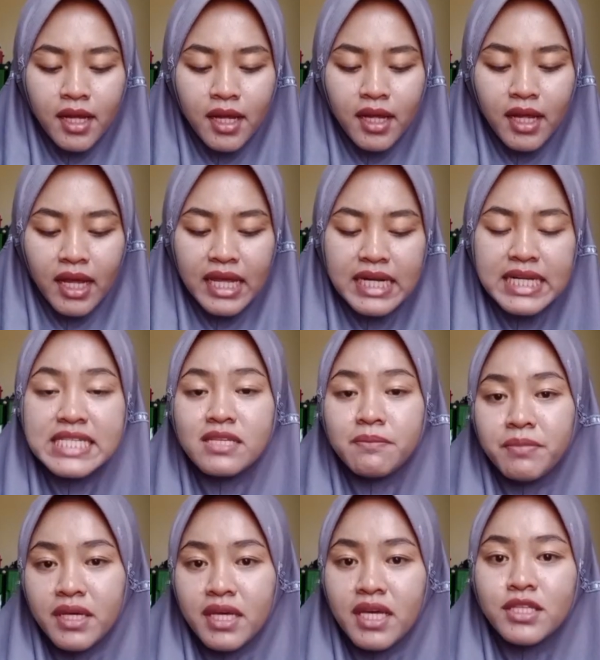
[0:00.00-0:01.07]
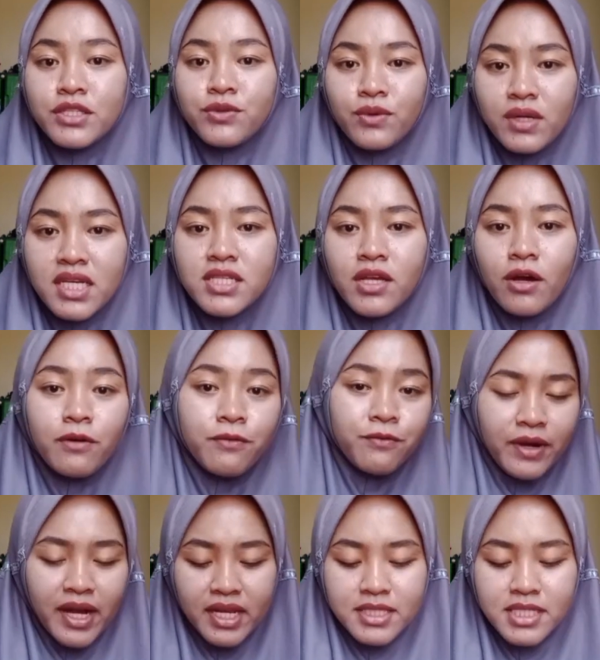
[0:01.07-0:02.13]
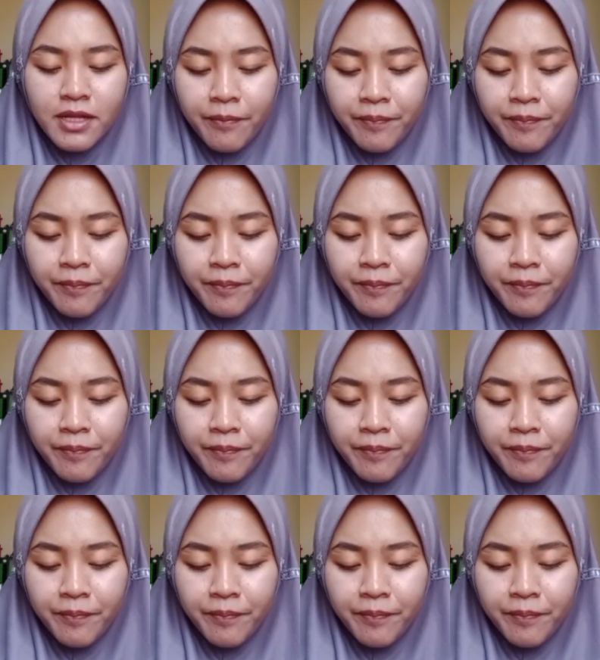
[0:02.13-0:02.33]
English speaking tourists or friends,